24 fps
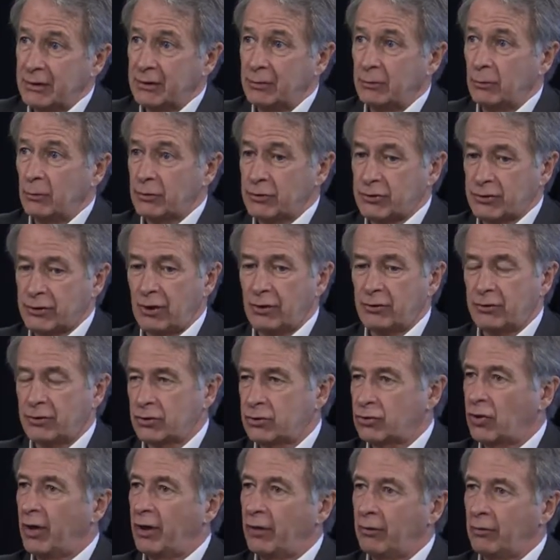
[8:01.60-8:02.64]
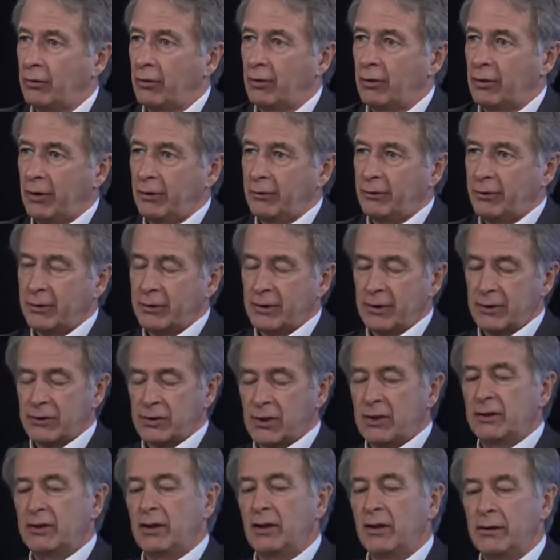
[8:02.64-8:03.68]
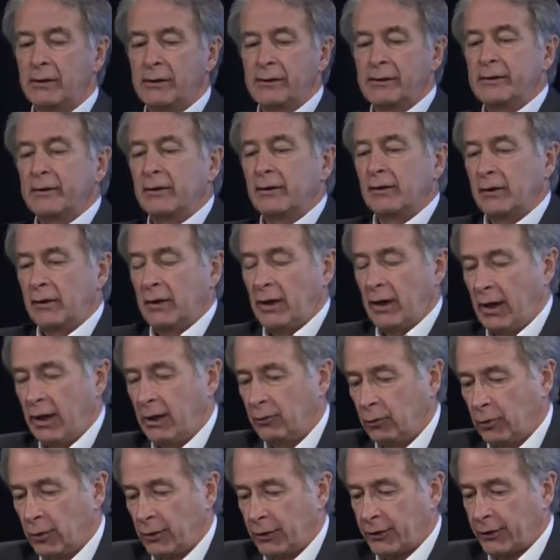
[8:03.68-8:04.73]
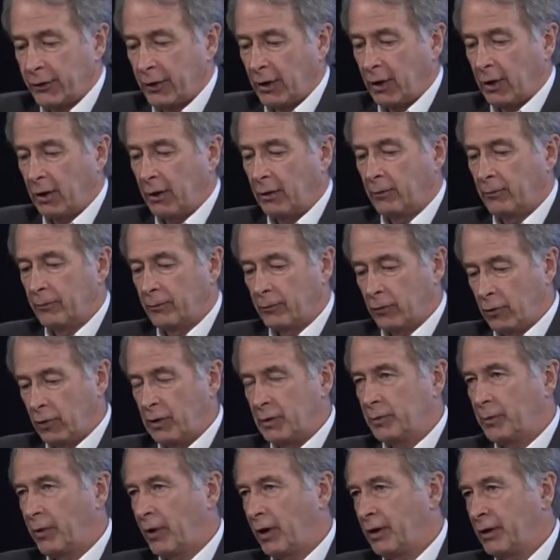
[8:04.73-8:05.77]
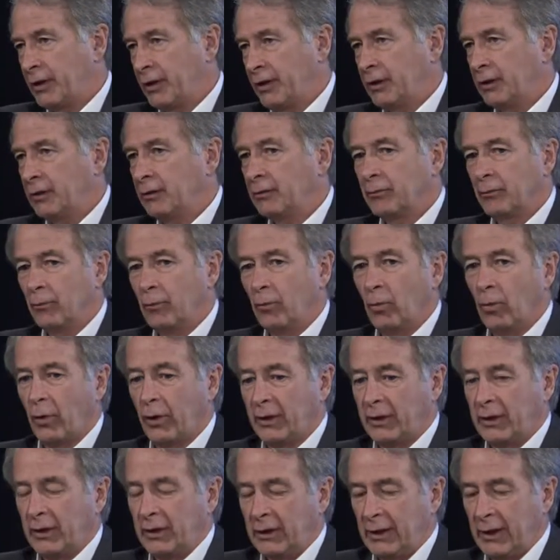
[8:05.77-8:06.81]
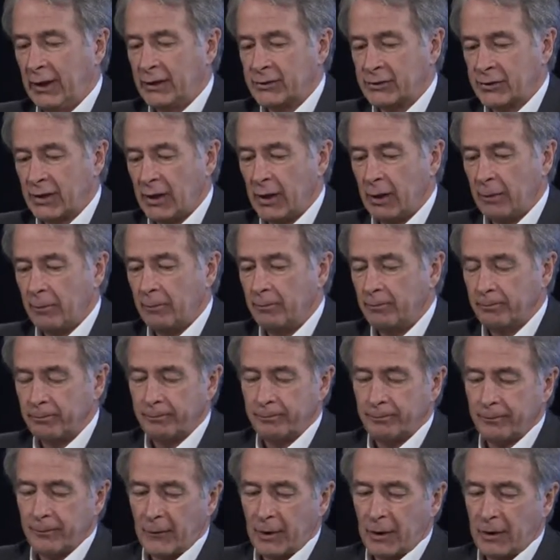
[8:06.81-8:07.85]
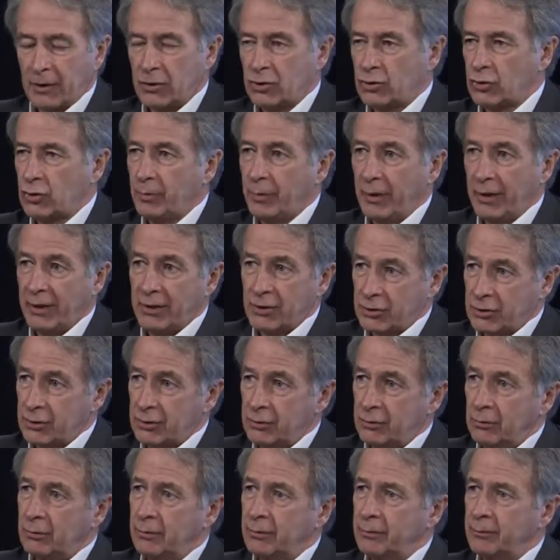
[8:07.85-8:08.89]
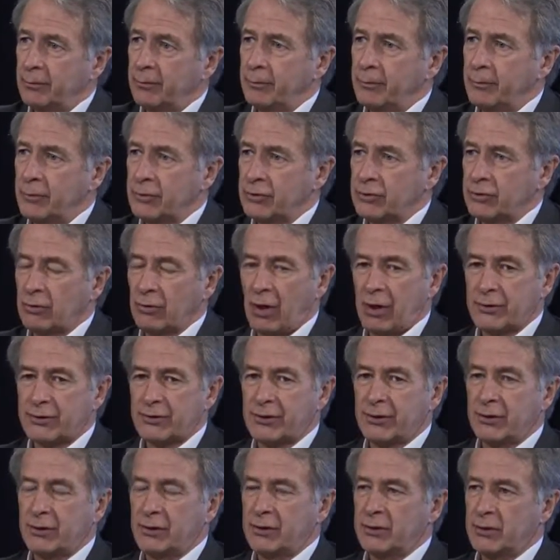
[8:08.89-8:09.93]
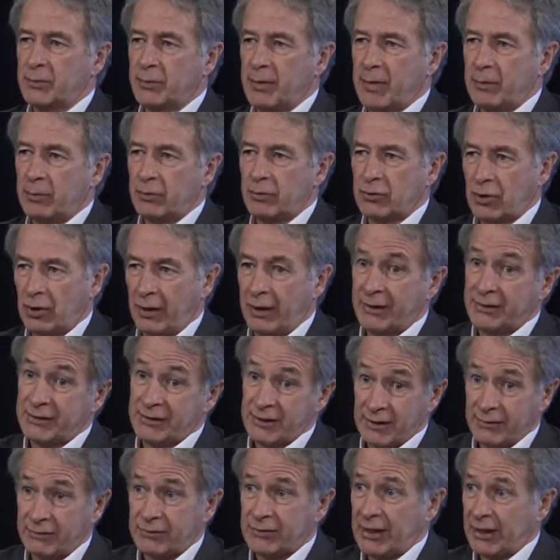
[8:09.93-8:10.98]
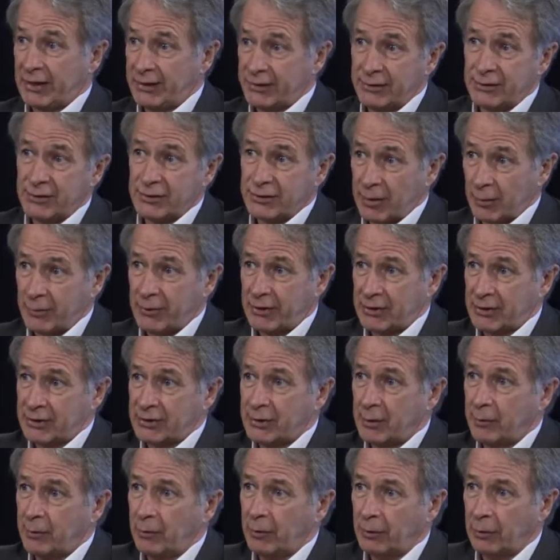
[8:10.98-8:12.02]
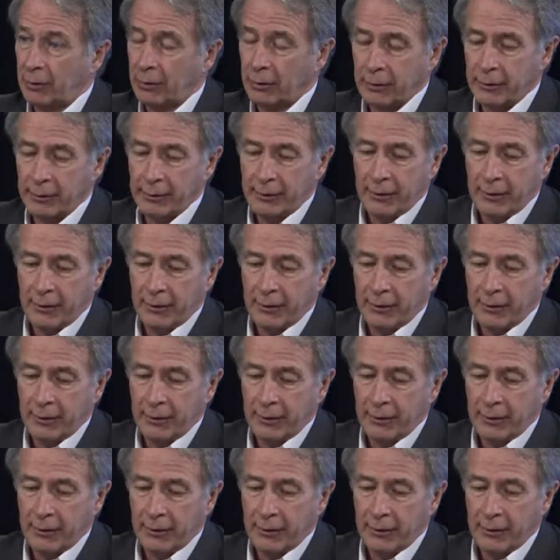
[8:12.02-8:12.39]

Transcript: and will start to try to roll out an agenda, and with uh, Green Party working as um, issue by issue, and Mr. Austin and his People's Alliance have said something similar.